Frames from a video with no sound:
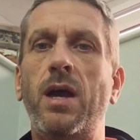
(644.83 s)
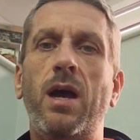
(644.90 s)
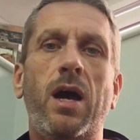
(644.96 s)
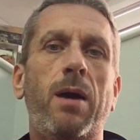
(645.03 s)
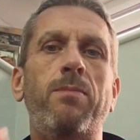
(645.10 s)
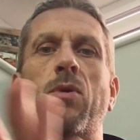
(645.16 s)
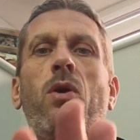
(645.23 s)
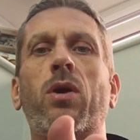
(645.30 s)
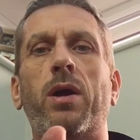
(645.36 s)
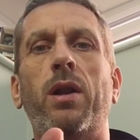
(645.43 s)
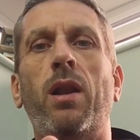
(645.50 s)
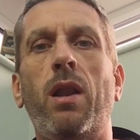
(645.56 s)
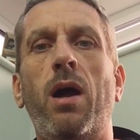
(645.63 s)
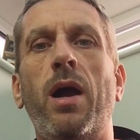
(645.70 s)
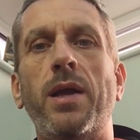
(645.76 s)
I'm not going to
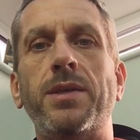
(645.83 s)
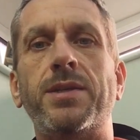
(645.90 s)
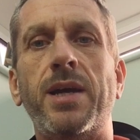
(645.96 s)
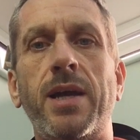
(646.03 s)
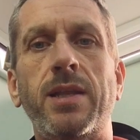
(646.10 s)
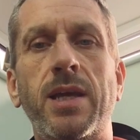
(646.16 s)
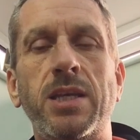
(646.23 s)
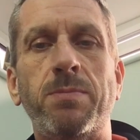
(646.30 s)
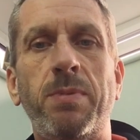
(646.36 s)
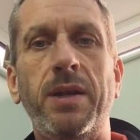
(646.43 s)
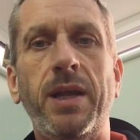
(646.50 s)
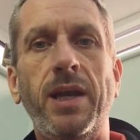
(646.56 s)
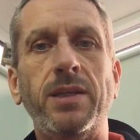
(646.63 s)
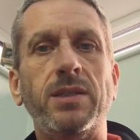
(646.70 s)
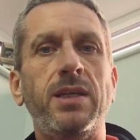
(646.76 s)
lie and say that it's been
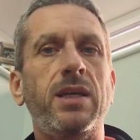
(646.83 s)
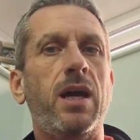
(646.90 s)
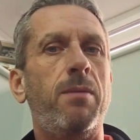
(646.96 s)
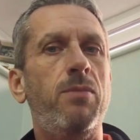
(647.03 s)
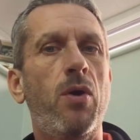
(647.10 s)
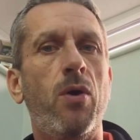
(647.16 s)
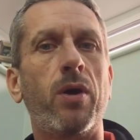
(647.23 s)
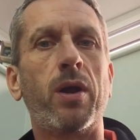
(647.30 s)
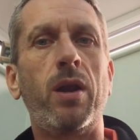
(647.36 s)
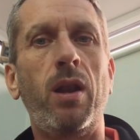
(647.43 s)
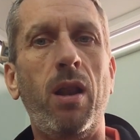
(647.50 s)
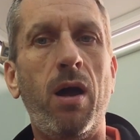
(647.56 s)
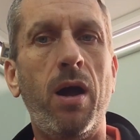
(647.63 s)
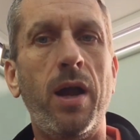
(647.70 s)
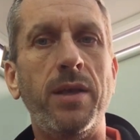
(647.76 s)
easy. I'm not going to
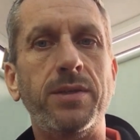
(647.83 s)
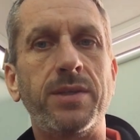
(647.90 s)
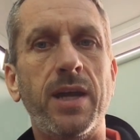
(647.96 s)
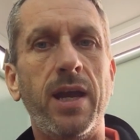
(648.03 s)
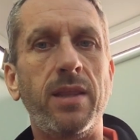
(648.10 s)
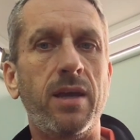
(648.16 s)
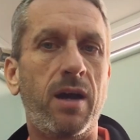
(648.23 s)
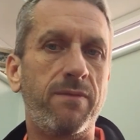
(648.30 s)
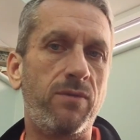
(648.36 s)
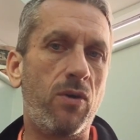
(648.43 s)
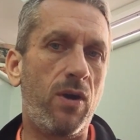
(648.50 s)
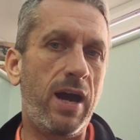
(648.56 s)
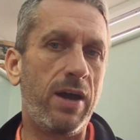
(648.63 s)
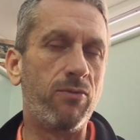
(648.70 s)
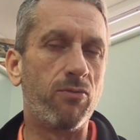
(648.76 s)
lie and say that I've
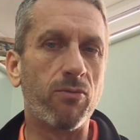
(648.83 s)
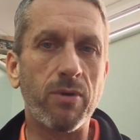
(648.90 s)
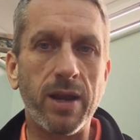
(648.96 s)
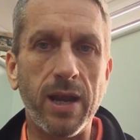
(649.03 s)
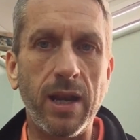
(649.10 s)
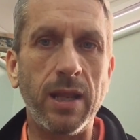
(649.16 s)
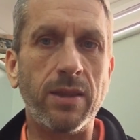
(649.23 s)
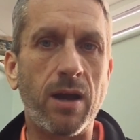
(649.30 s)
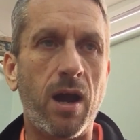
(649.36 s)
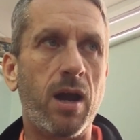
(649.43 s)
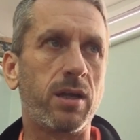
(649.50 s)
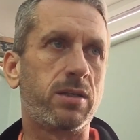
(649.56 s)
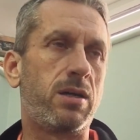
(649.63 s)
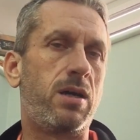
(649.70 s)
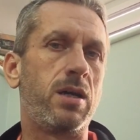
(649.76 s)
not had really
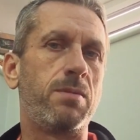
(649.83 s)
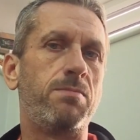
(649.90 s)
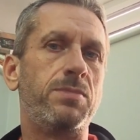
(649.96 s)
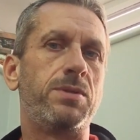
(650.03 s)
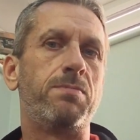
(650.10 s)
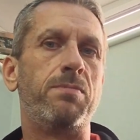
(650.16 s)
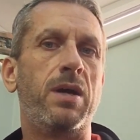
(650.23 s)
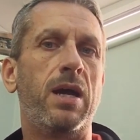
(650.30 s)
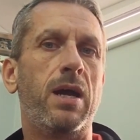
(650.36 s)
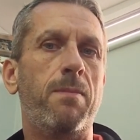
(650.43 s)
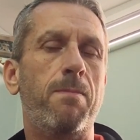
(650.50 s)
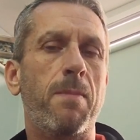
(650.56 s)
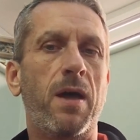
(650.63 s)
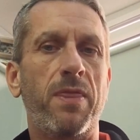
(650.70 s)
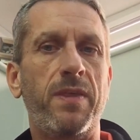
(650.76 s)
dark times.
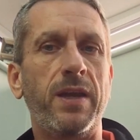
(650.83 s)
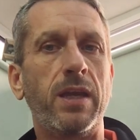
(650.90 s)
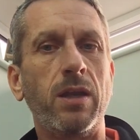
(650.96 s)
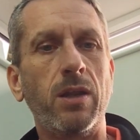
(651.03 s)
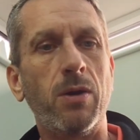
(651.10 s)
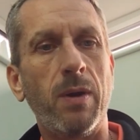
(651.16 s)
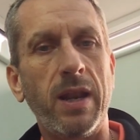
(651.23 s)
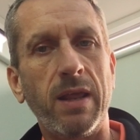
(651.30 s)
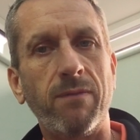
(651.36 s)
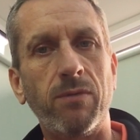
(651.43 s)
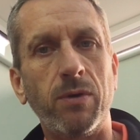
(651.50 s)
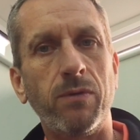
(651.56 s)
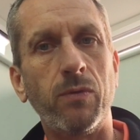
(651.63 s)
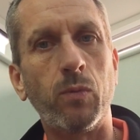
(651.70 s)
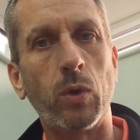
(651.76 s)
I think, you know, any of you
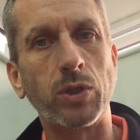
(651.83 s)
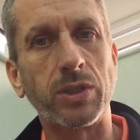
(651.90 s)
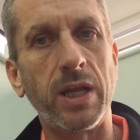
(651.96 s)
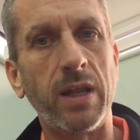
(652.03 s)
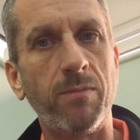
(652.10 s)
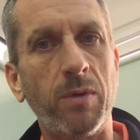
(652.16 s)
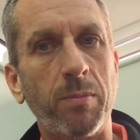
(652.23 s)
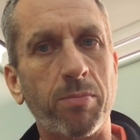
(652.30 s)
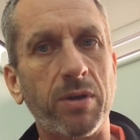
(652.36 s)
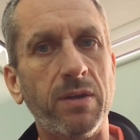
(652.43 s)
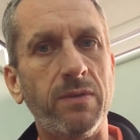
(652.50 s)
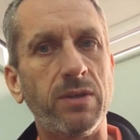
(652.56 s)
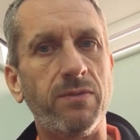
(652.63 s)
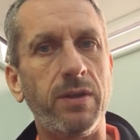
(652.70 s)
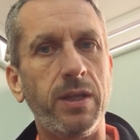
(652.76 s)
who've watched any of my
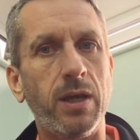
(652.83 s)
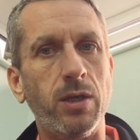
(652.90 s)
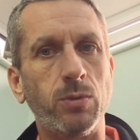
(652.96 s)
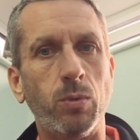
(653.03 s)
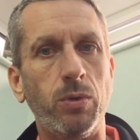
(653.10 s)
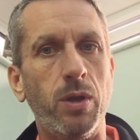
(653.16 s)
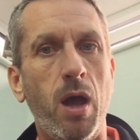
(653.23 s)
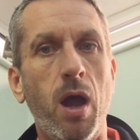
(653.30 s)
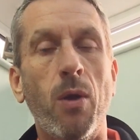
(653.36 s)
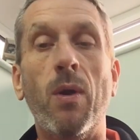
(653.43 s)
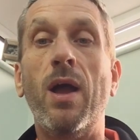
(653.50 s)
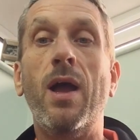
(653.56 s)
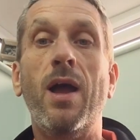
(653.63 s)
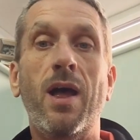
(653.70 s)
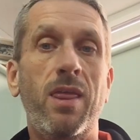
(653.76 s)
previous videos will know
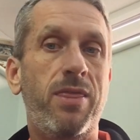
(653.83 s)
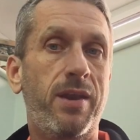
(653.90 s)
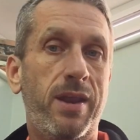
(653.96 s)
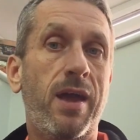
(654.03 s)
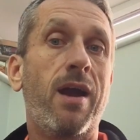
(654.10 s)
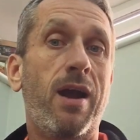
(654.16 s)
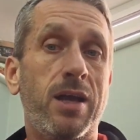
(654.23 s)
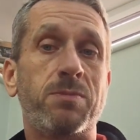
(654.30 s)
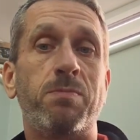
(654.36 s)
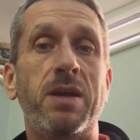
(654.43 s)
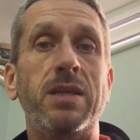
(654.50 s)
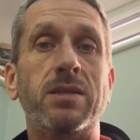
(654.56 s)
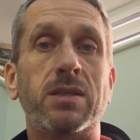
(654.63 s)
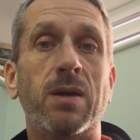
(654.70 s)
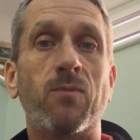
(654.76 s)
that there has
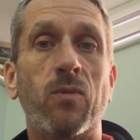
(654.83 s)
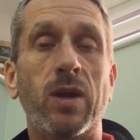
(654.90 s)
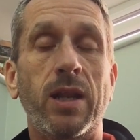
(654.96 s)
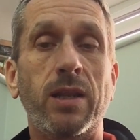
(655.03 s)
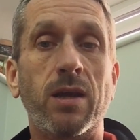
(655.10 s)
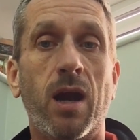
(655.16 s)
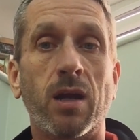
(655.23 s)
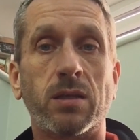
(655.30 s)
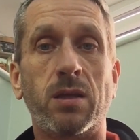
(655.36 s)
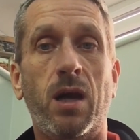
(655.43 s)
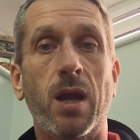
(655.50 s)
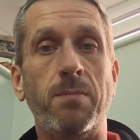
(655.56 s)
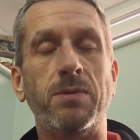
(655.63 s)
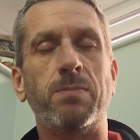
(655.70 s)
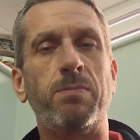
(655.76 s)
been some really dark
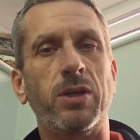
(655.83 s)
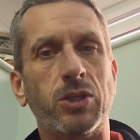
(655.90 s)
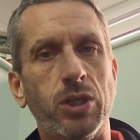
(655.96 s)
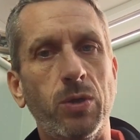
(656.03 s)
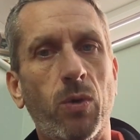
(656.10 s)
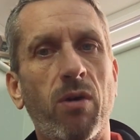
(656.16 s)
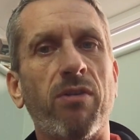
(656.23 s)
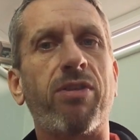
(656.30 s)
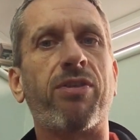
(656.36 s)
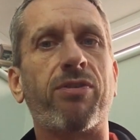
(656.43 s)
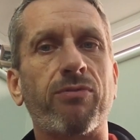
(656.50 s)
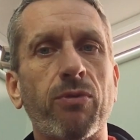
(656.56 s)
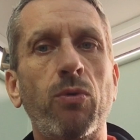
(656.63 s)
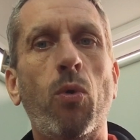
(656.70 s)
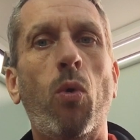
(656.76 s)
times, but you know what,
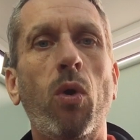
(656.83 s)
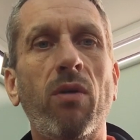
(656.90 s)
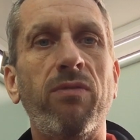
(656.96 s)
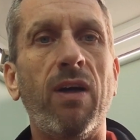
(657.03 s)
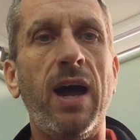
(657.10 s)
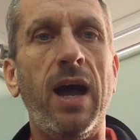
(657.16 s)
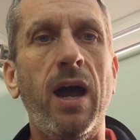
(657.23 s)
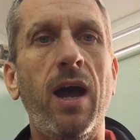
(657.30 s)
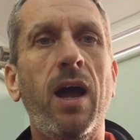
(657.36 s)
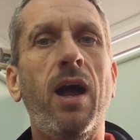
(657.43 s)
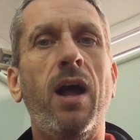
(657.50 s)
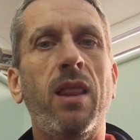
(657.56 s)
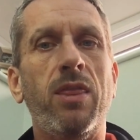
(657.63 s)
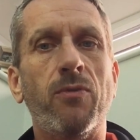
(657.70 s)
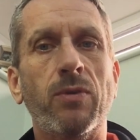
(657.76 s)
through all of that,
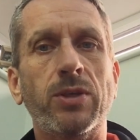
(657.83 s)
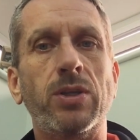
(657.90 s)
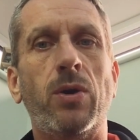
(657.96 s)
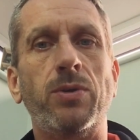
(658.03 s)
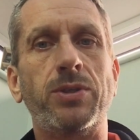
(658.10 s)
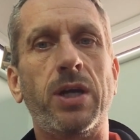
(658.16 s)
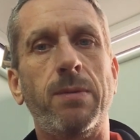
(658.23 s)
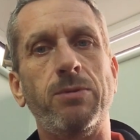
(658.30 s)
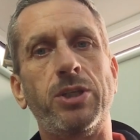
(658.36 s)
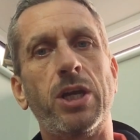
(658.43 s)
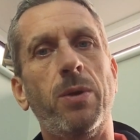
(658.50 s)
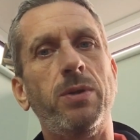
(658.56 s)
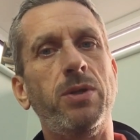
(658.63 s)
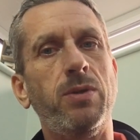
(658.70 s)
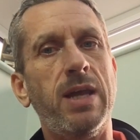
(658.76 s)
the results that I'm
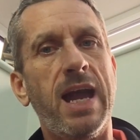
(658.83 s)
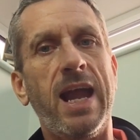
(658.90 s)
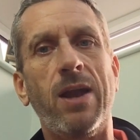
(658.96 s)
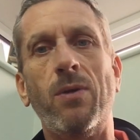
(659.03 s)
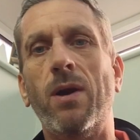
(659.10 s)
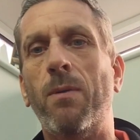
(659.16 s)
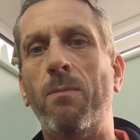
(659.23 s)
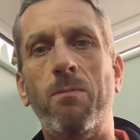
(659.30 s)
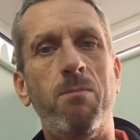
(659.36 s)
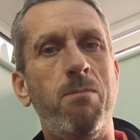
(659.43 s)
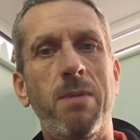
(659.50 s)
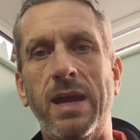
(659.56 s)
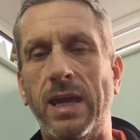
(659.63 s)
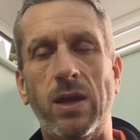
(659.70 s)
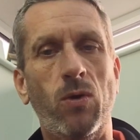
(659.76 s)
showing you now
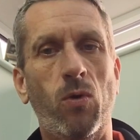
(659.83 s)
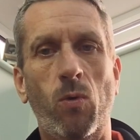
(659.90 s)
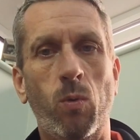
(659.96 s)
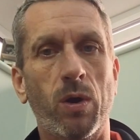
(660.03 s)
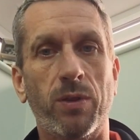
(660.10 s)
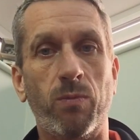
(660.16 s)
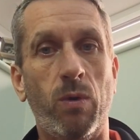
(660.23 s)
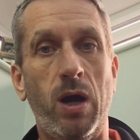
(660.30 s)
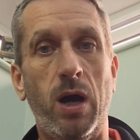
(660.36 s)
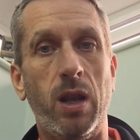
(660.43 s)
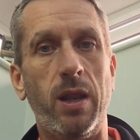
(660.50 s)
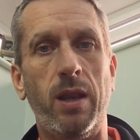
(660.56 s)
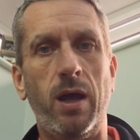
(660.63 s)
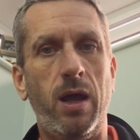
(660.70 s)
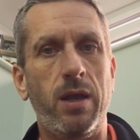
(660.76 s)
make it all worthwhile,
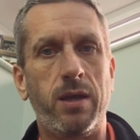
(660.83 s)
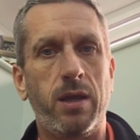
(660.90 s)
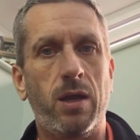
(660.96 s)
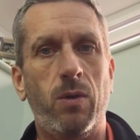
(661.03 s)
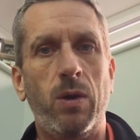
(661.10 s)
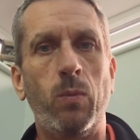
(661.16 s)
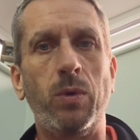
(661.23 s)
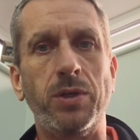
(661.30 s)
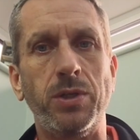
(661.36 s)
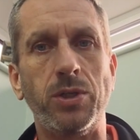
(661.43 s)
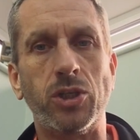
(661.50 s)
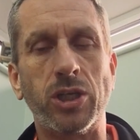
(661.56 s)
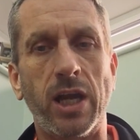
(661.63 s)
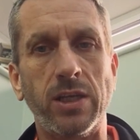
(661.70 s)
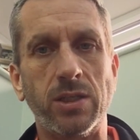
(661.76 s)
and you know, I wouldn't
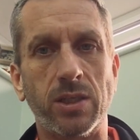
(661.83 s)
change a